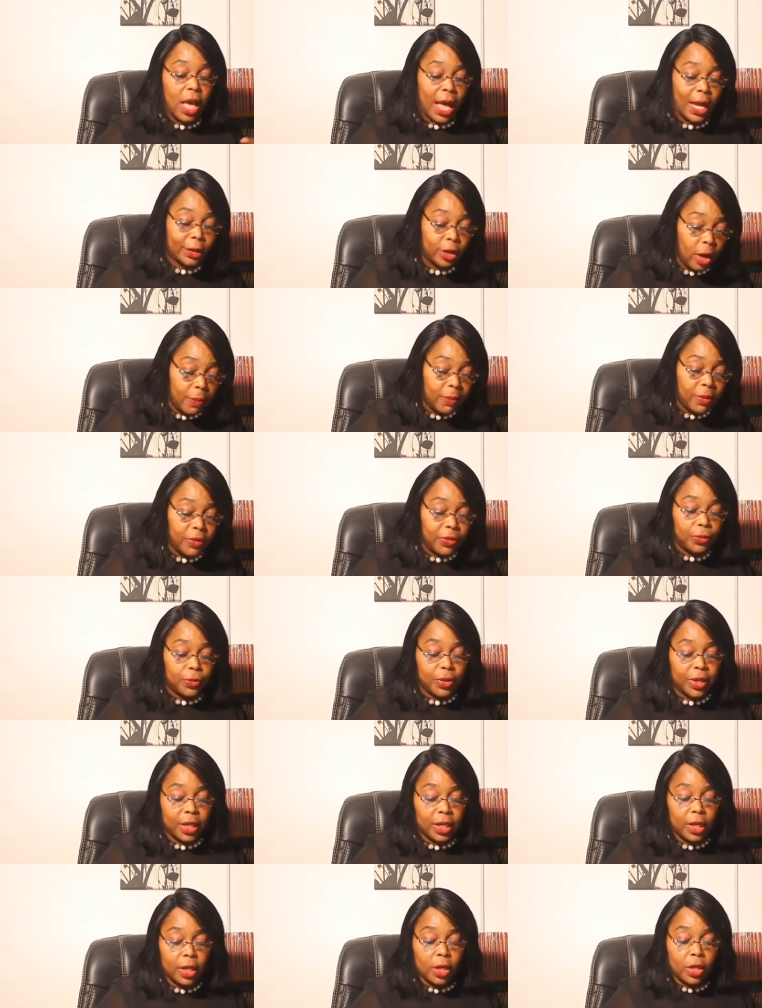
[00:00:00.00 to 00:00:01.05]
And number
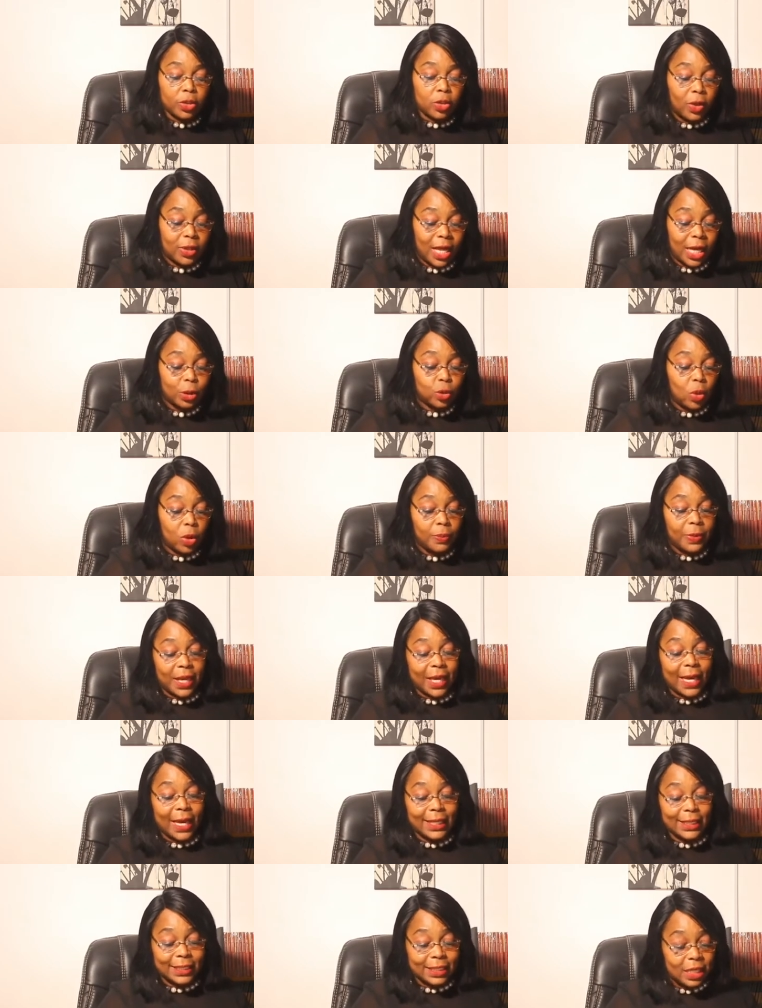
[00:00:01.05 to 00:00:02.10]
three, so that we'll be
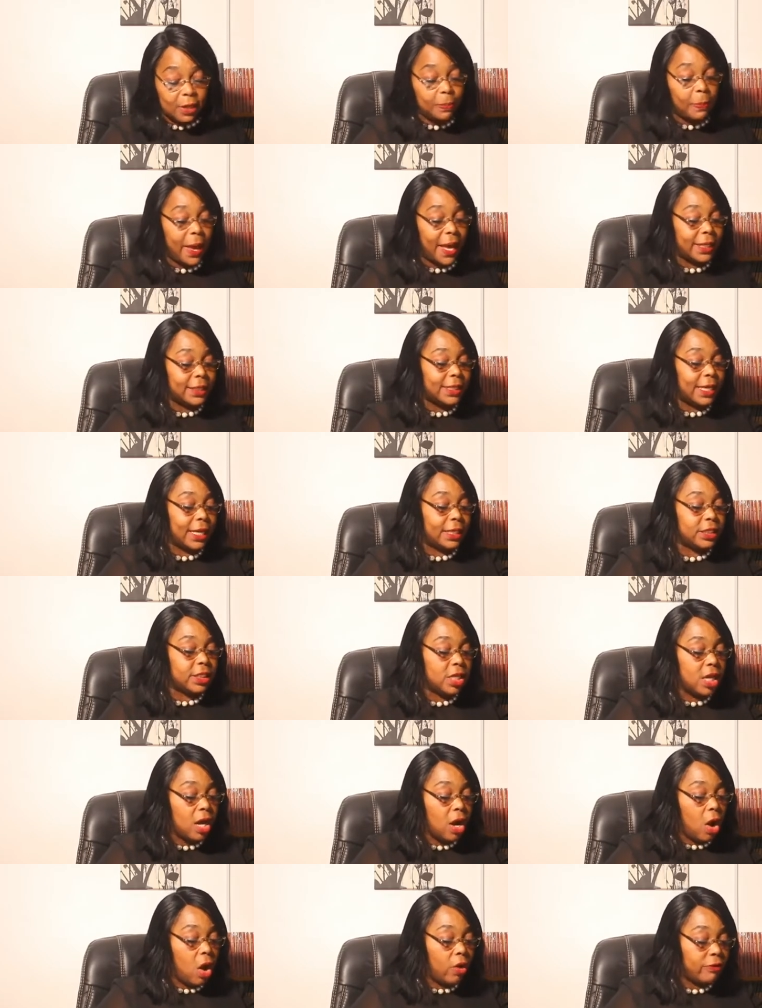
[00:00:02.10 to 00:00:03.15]

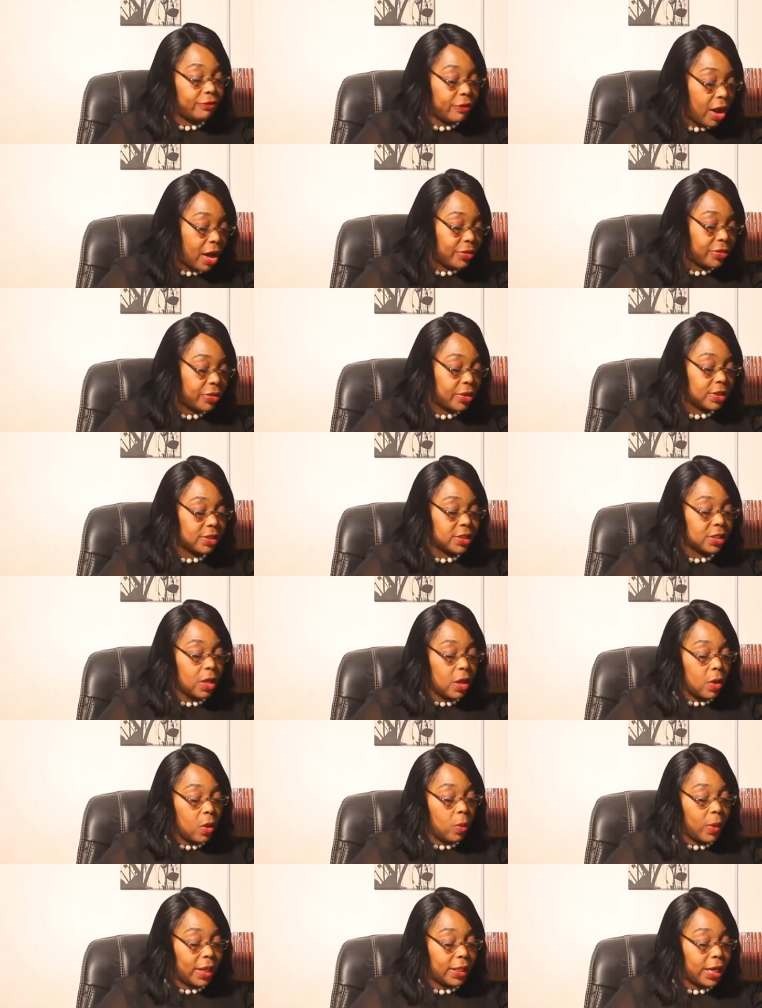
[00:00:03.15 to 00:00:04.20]
independent of others.
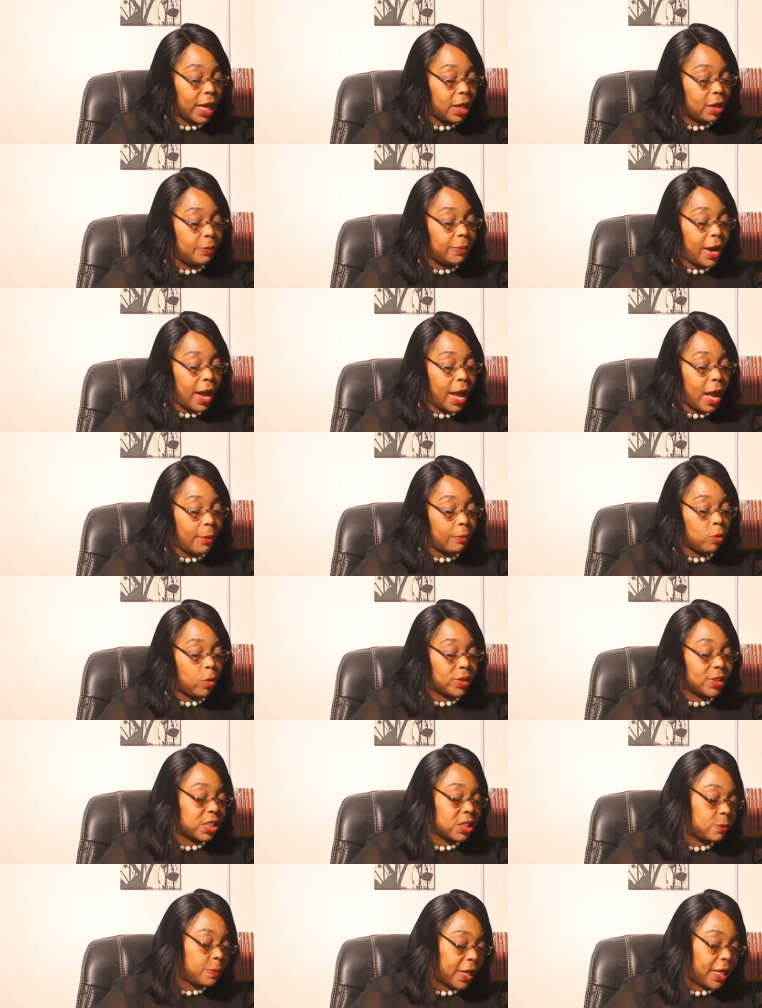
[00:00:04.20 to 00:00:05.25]
When Abraham
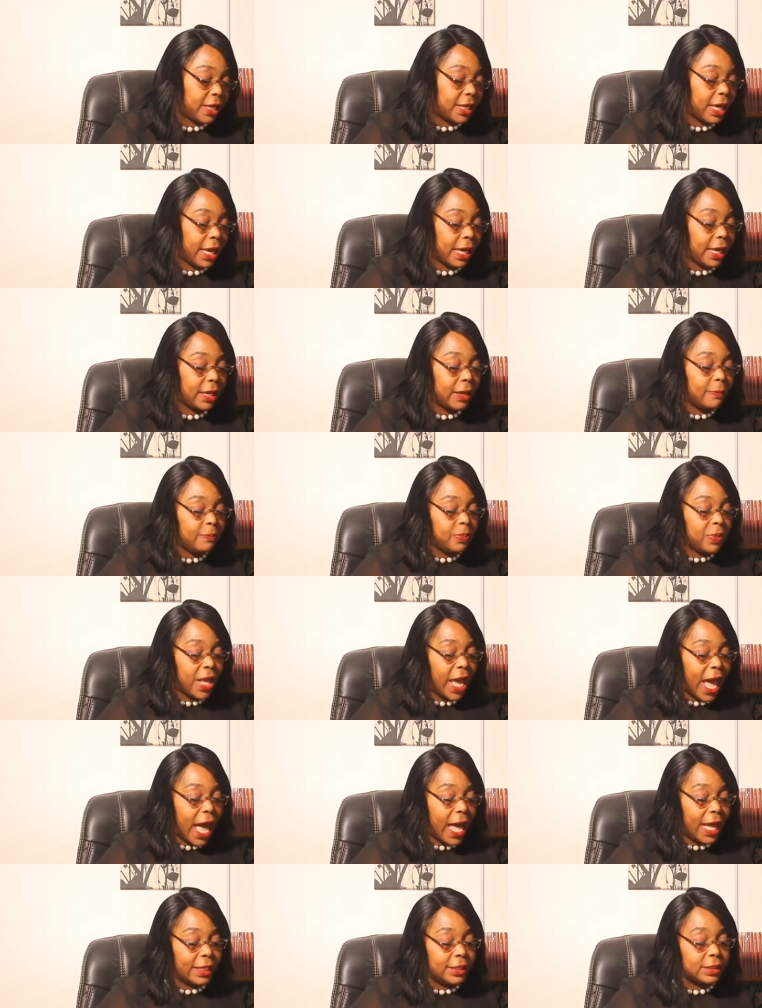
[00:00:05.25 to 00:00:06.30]
was speaking
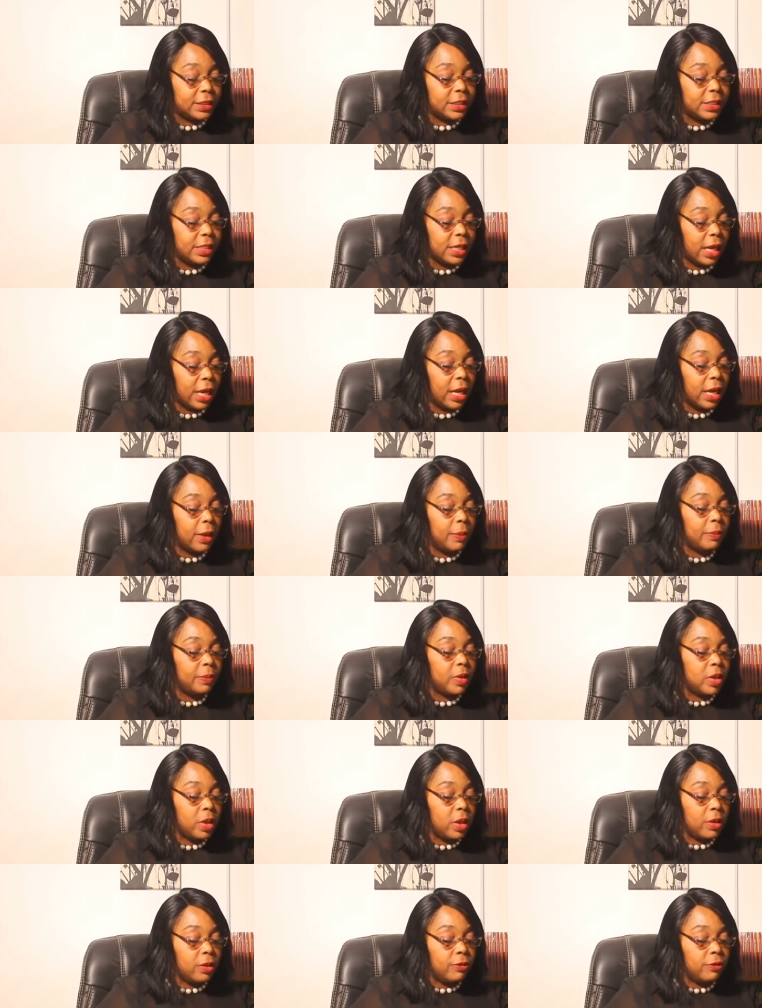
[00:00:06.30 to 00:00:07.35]
and um,
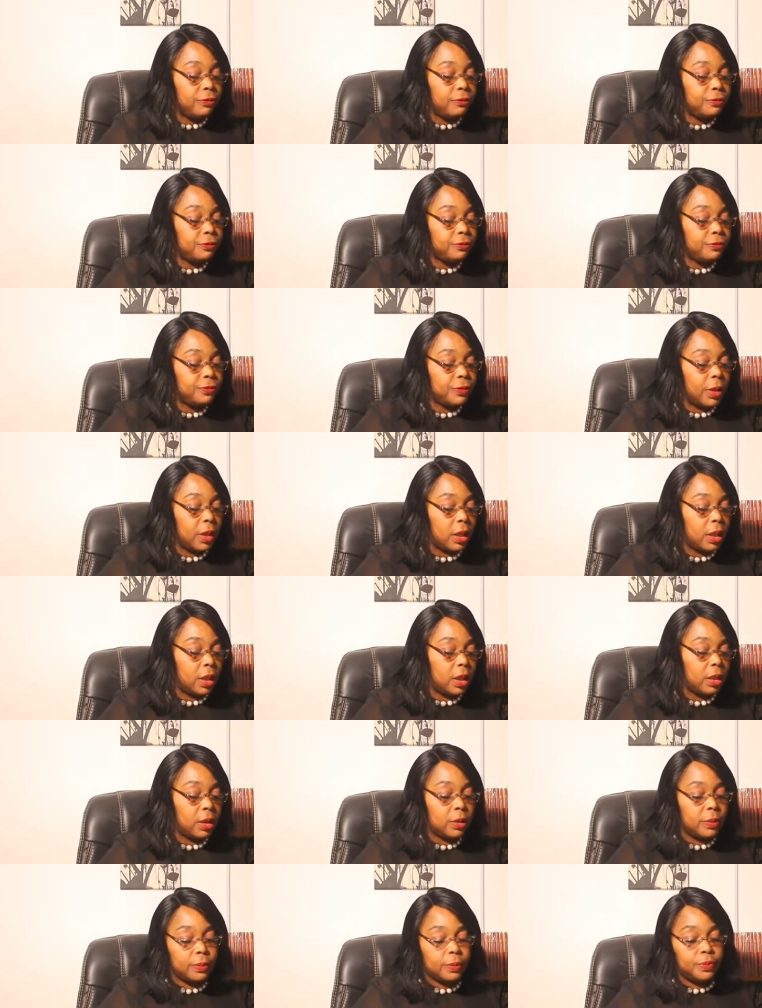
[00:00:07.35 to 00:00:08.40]

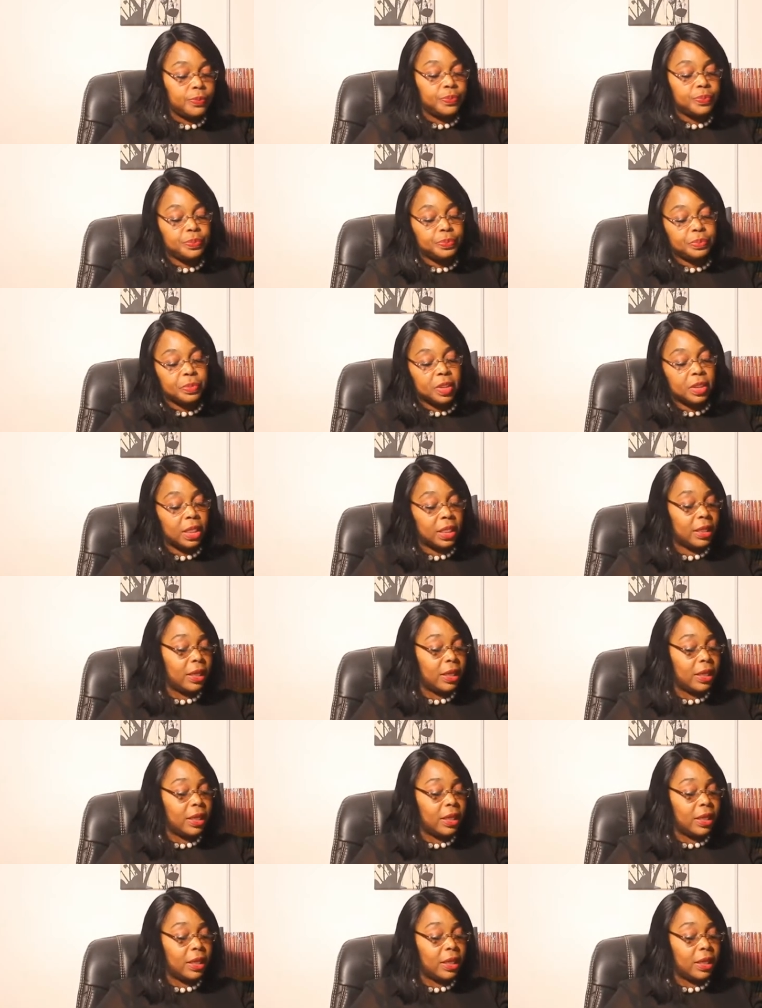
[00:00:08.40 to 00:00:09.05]
um, the